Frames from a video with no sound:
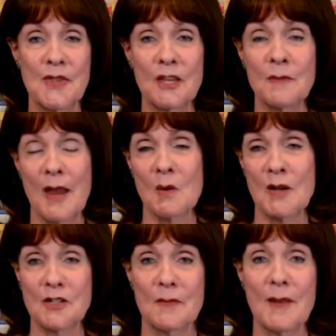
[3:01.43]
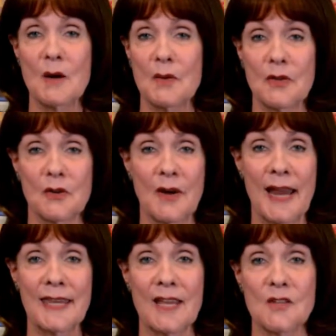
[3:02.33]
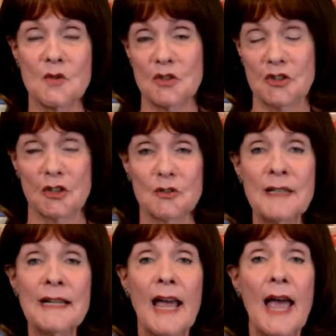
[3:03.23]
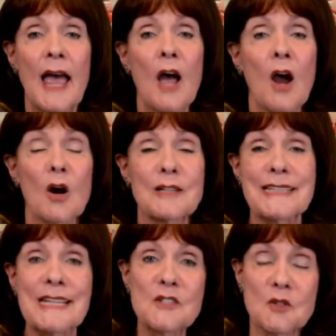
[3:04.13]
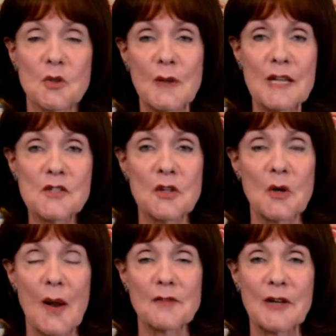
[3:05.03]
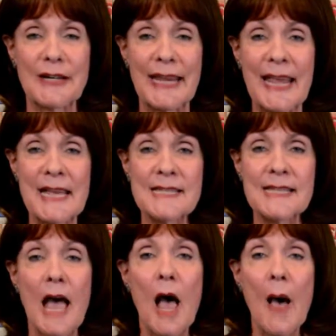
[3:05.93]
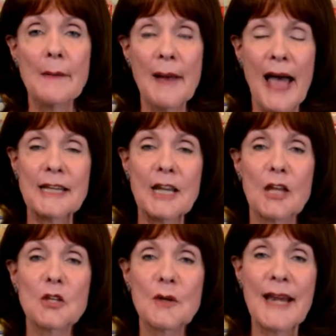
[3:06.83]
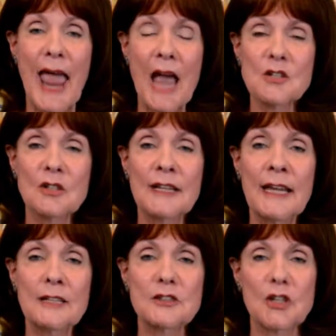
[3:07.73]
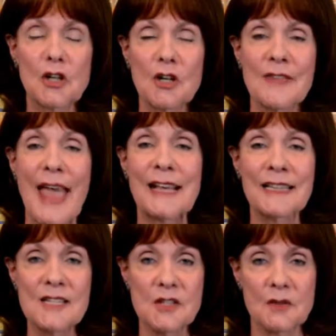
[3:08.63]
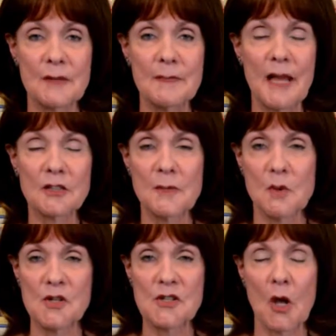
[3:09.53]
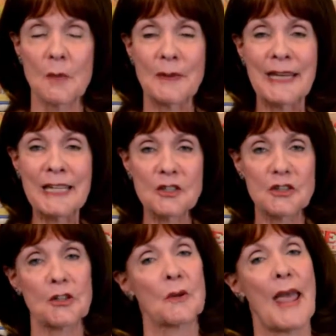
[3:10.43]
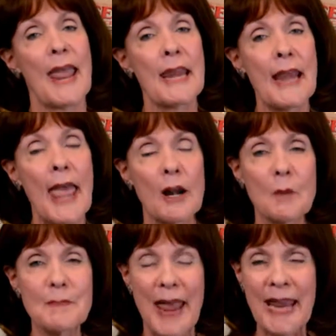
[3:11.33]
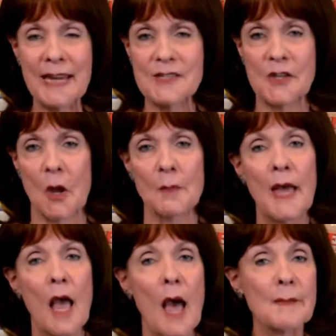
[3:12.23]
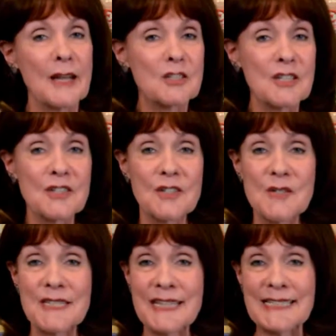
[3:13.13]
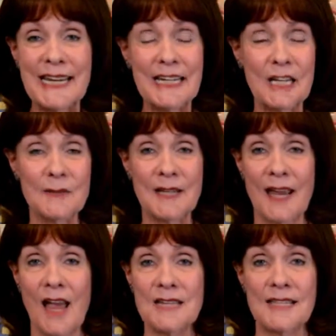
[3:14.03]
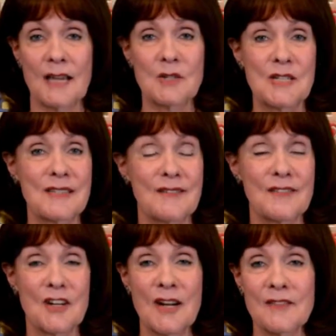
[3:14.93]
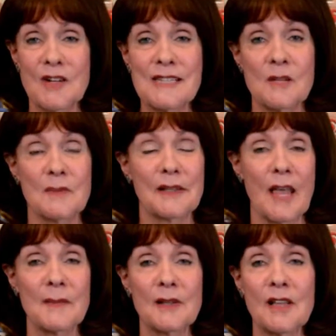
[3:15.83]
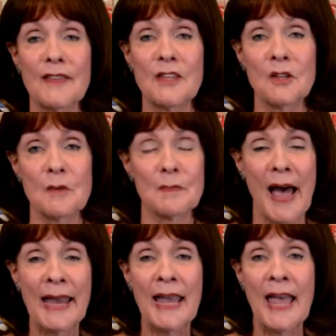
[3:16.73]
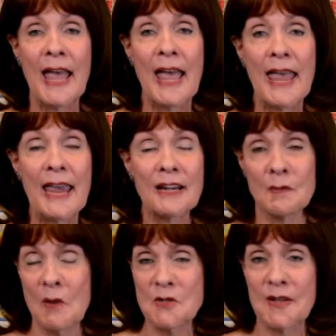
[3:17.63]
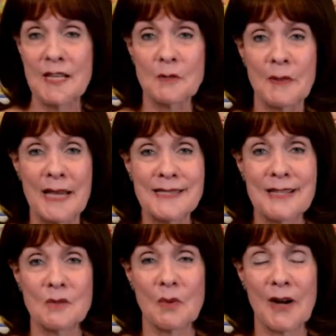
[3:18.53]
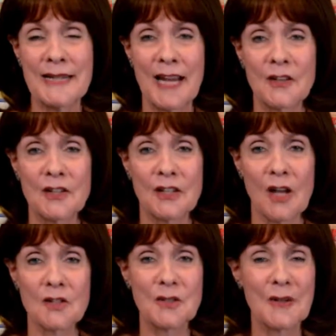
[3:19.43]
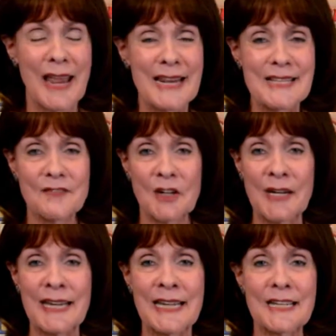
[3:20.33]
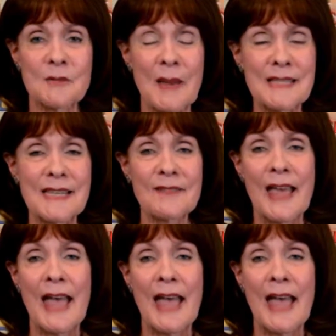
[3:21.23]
that you may want to make with your grandkids or children or teens or tweens or whoever it is. But you can actually turn that glycerin melt and pour soap into an opaque soap by just using titanium dioxide, which is a very, very simple chemical that you can buy in most of these places where I tell you to go to, and it's very inexpensive.